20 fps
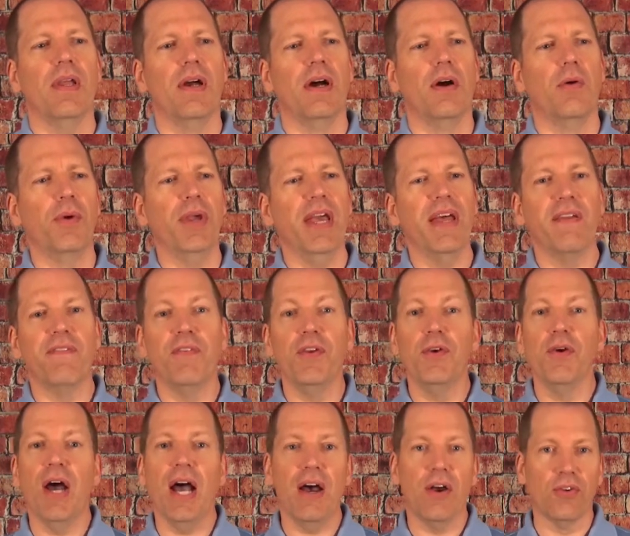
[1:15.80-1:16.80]
we had a
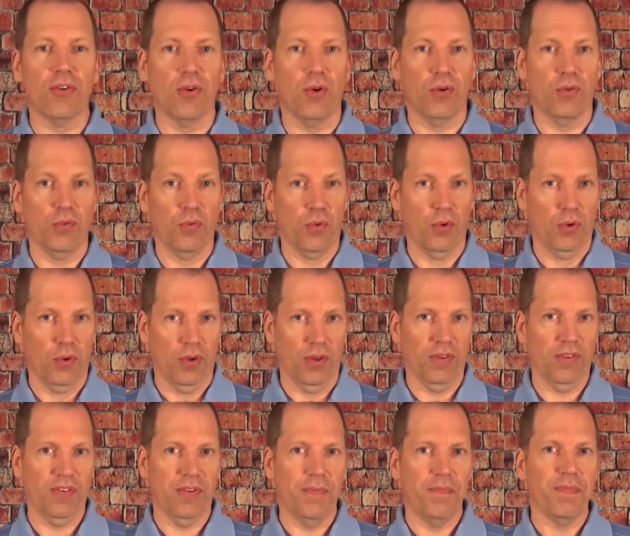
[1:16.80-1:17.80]
few household
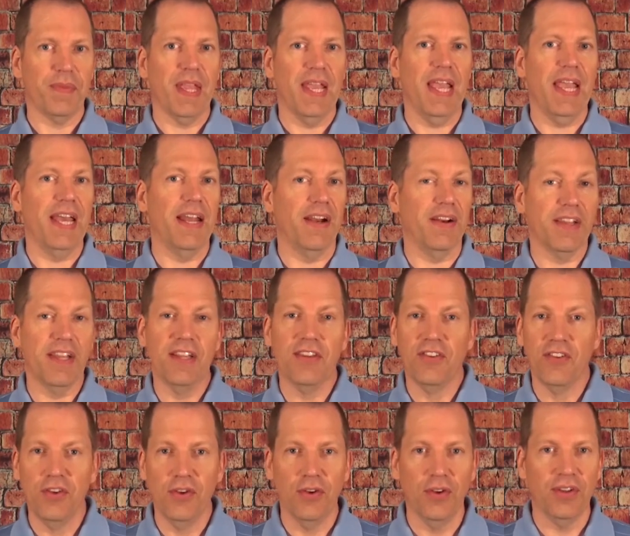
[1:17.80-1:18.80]
rules, and our
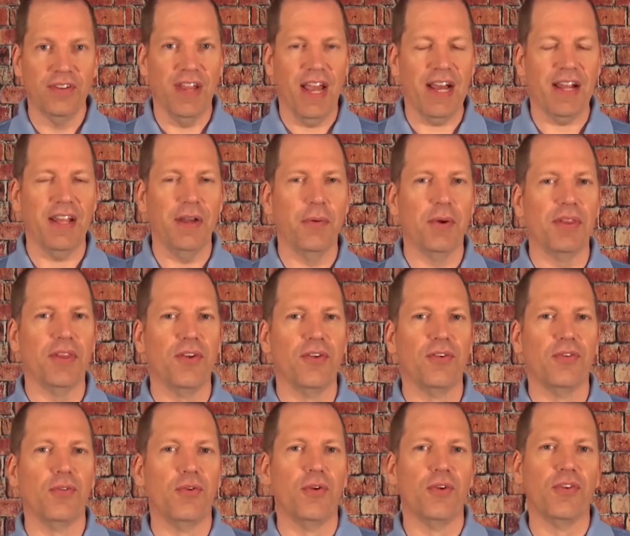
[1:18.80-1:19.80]
kids knew exactly what
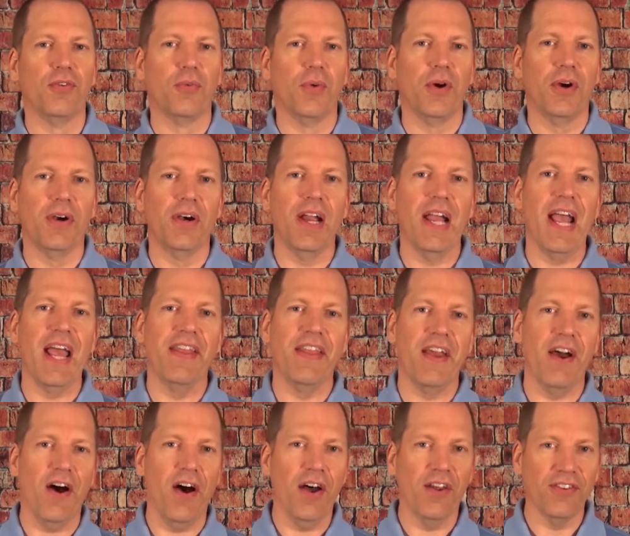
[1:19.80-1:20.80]
those rules were, and they
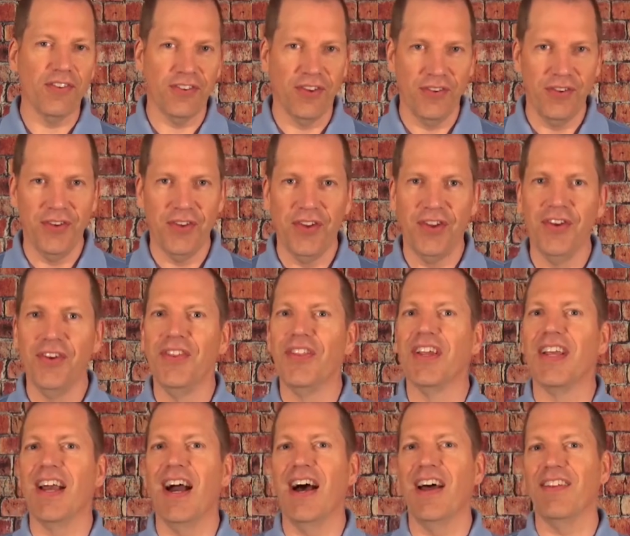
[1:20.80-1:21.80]
also knew the
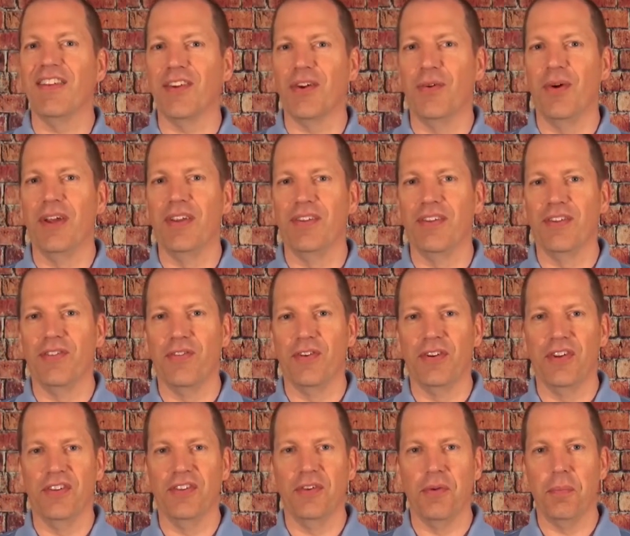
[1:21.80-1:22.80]
consequences for
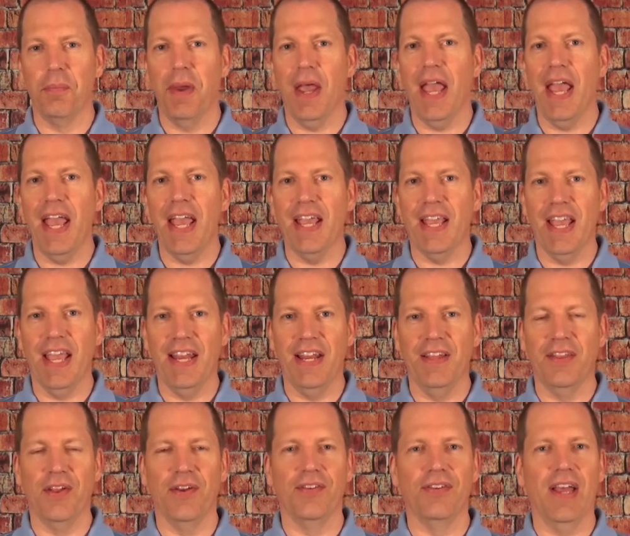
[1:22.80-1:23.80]
disobeying any
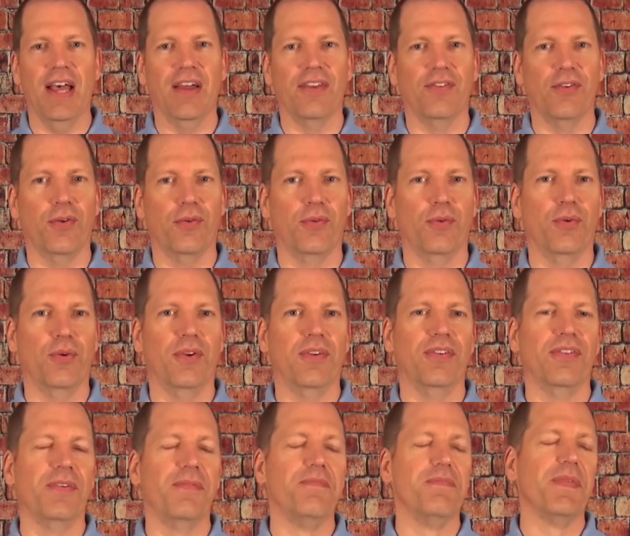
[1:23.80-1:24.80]
of those household rules.